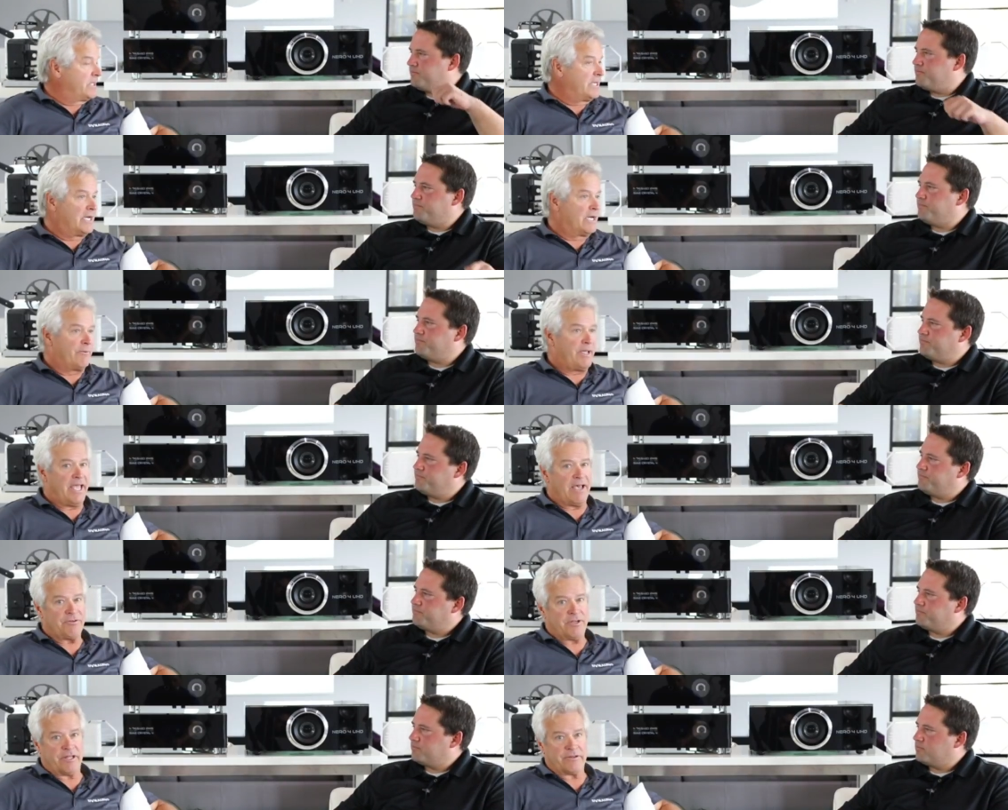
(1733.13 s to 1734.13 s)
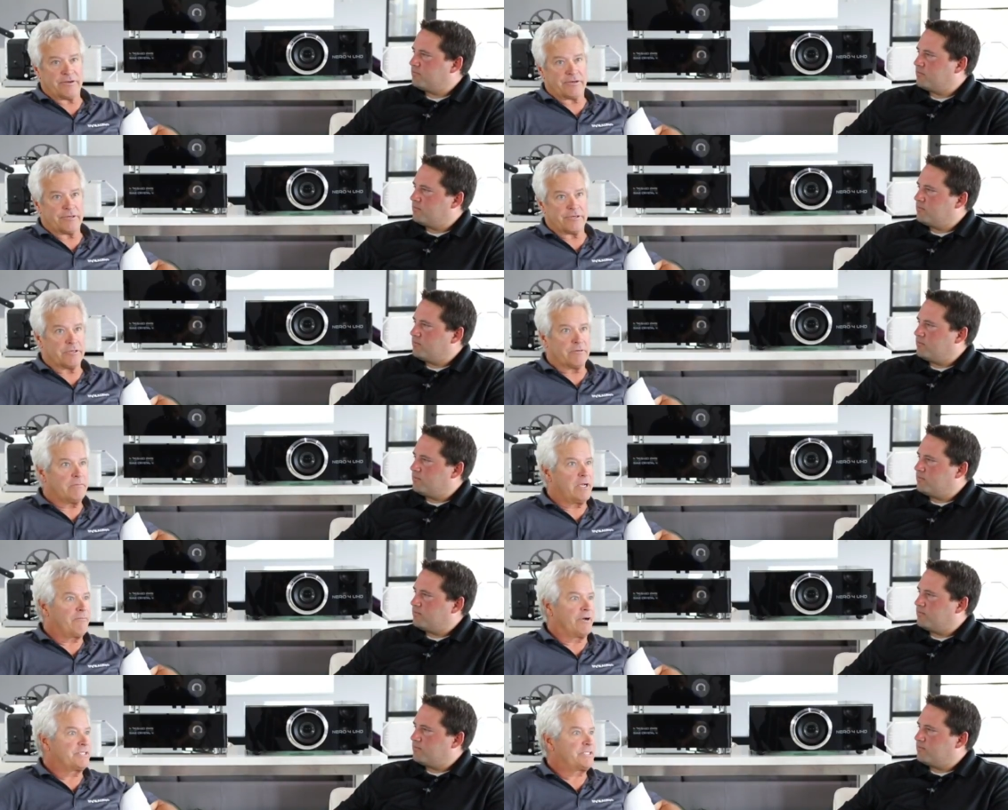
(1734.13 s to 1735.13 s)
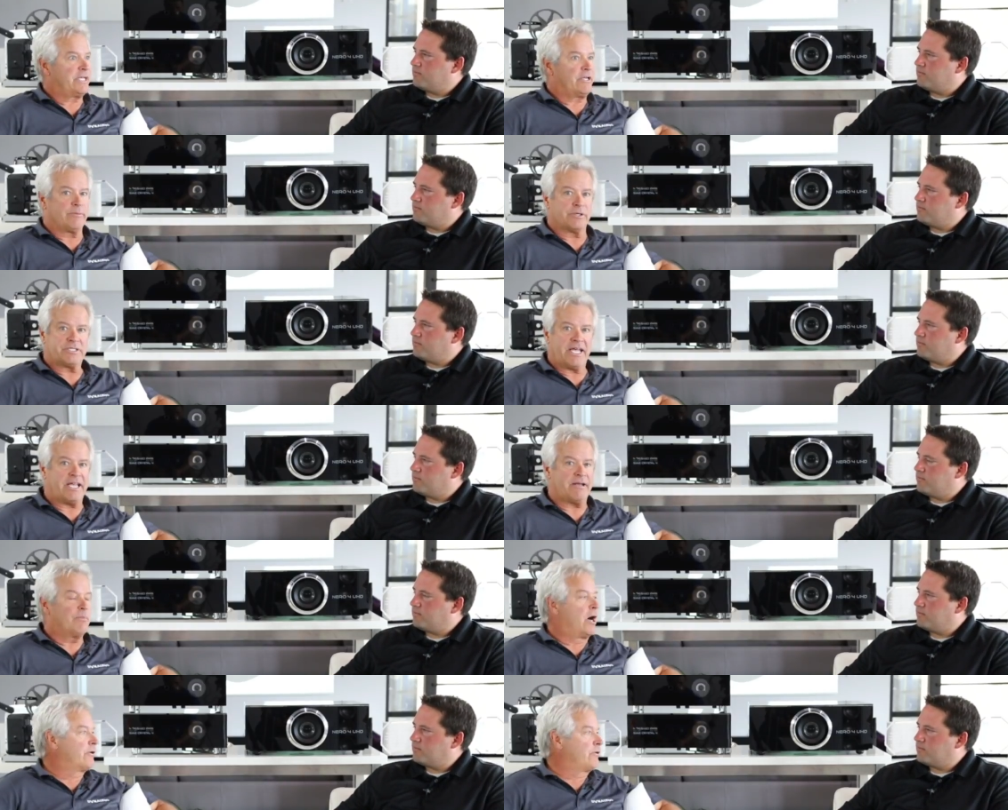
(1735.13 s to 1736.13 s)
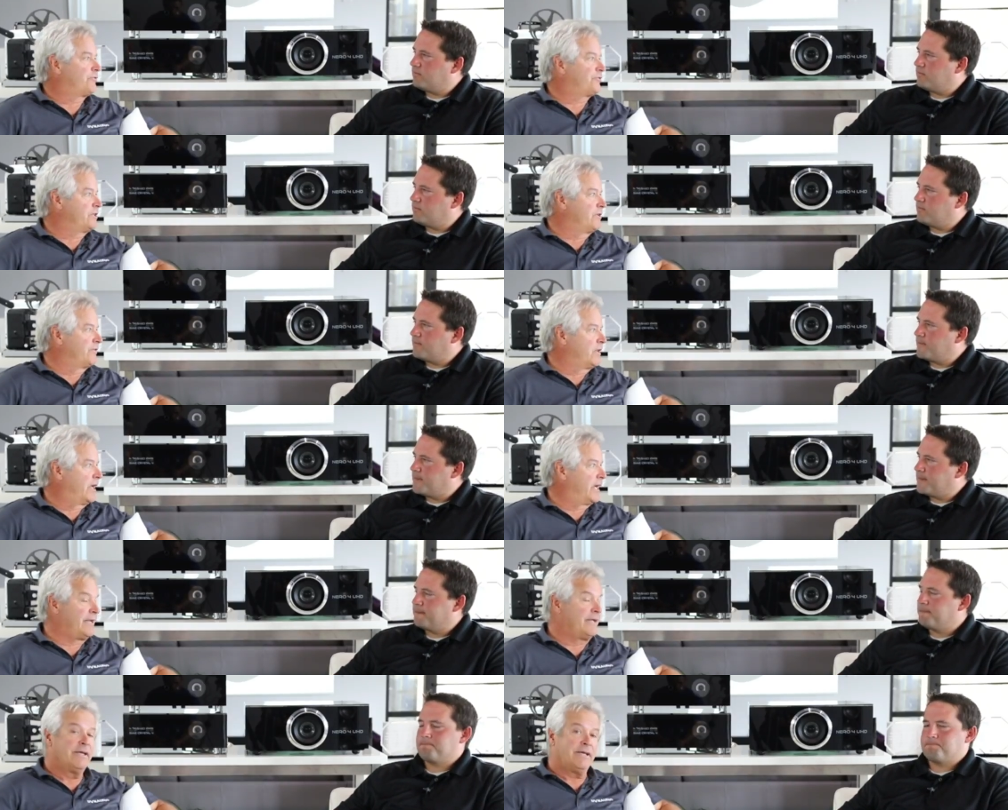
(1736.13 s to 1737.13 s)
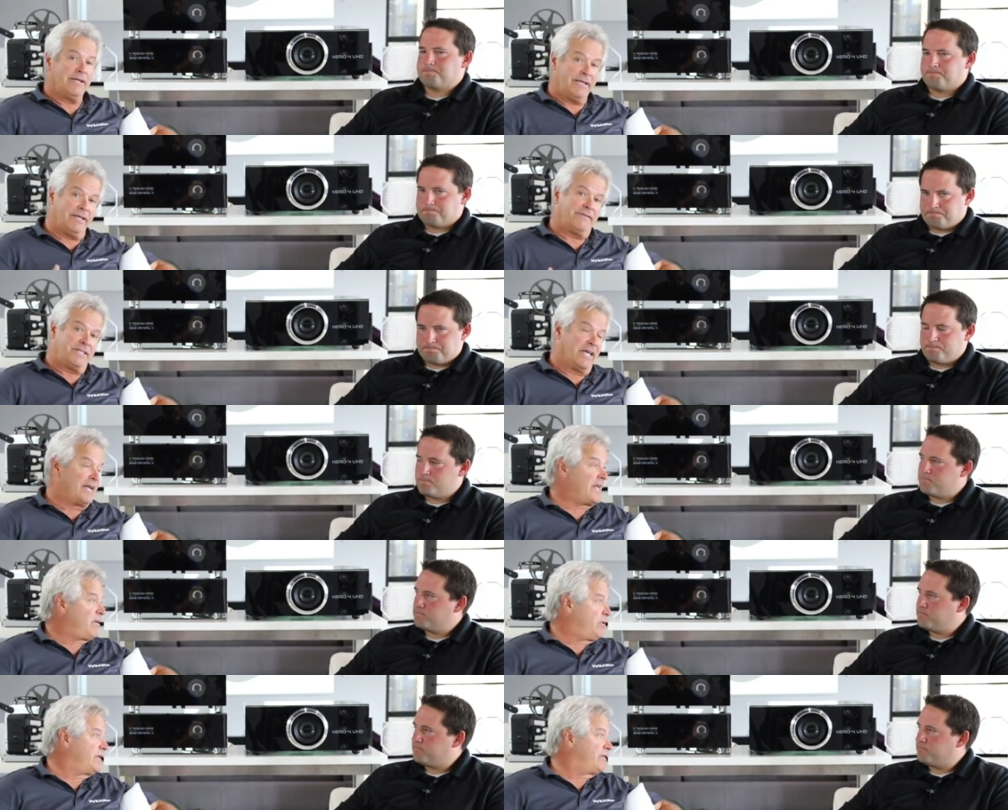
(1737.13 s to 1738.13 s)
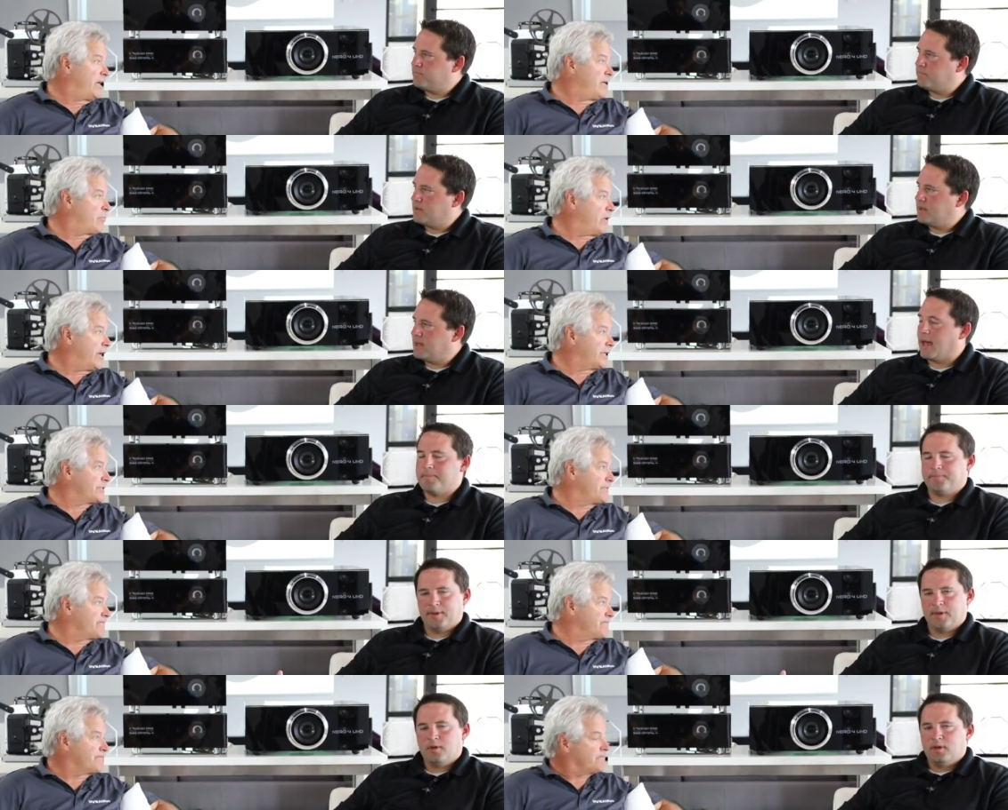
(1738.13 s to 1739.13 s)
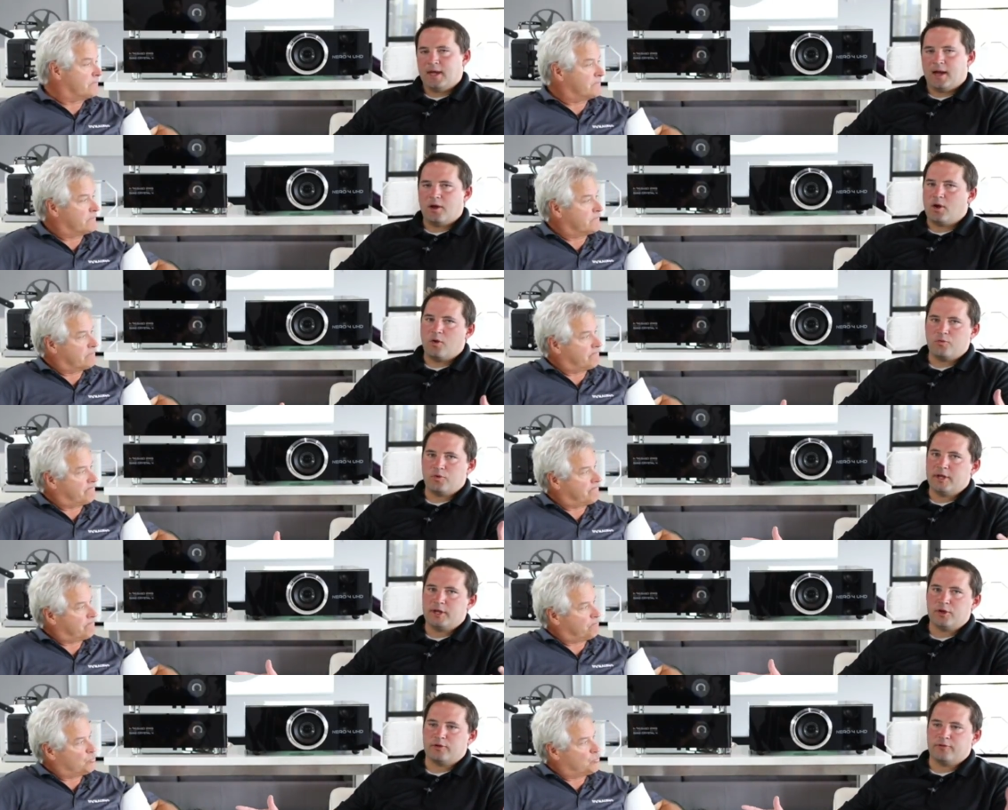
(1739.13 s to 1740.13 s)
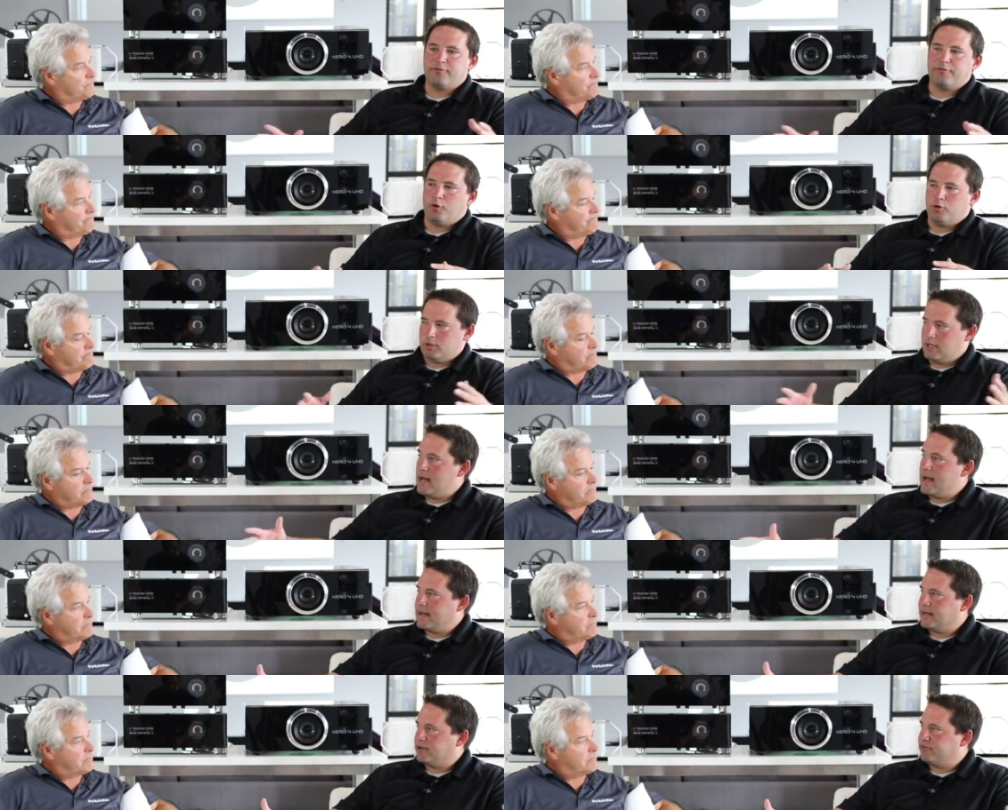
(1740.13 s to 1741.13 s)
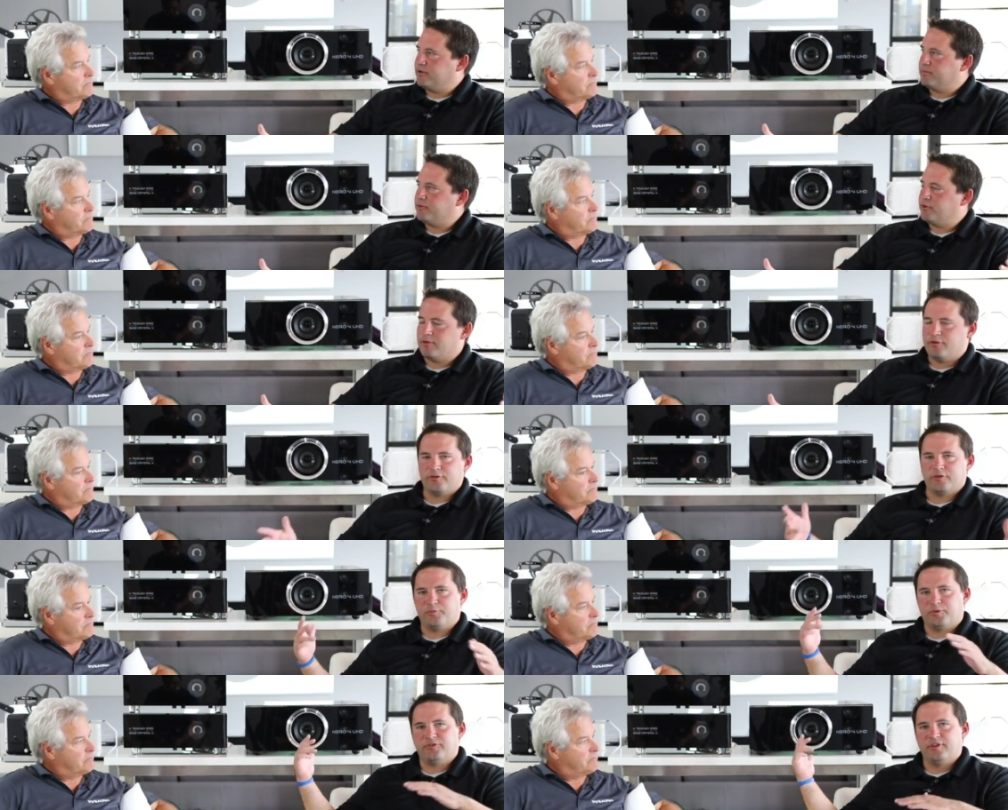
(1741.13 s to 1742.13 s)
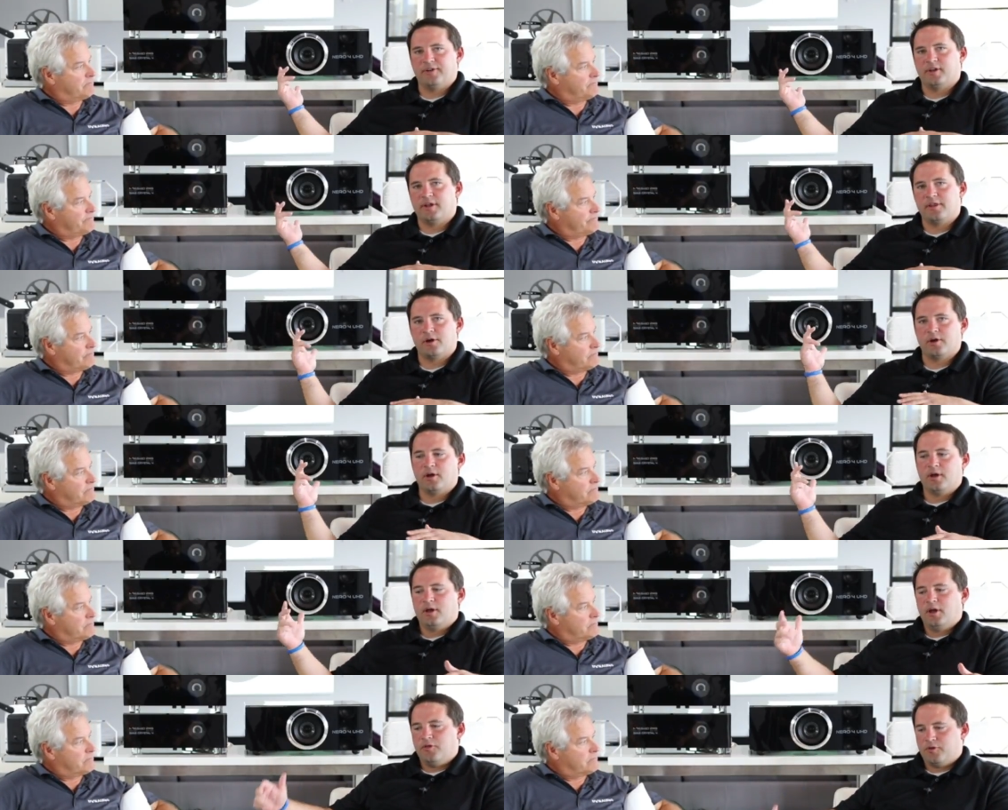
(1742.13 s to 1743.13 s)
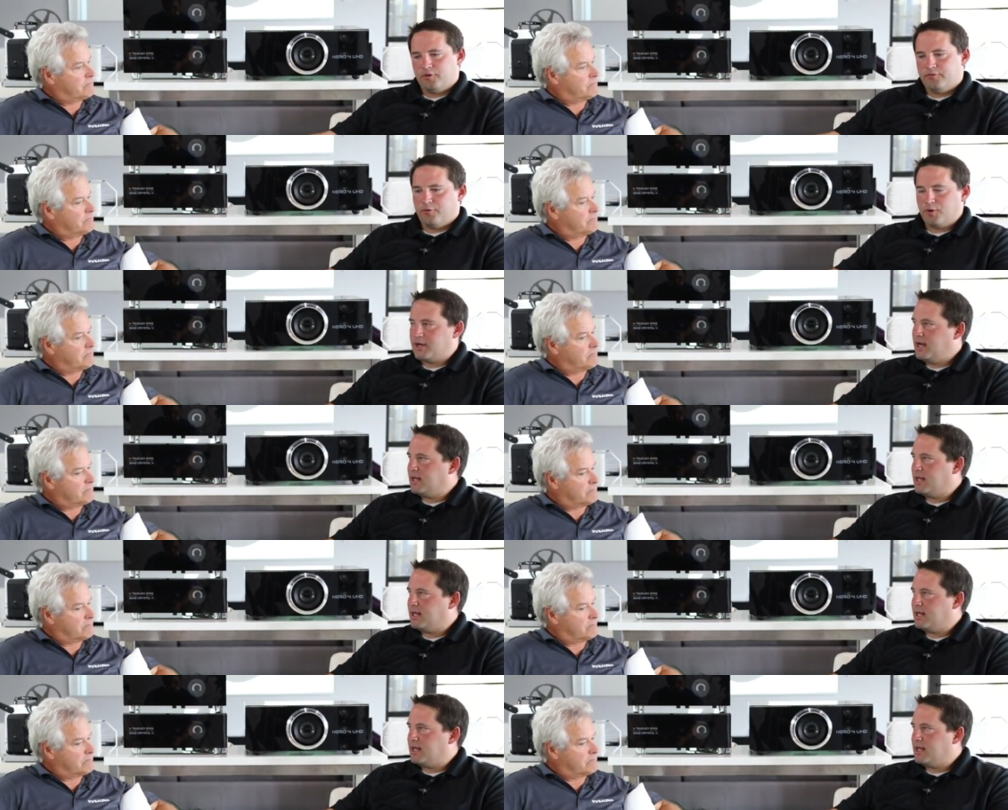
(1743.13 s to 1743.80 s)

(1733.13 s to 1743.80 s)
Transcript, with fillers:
Speaker 1: Uh, we have another, I want to say, almost eight models still in the line in 1080p type products.
Speaker 2: Yes. Yeah, a really good full line at Sim2. These are specifically their their new 4K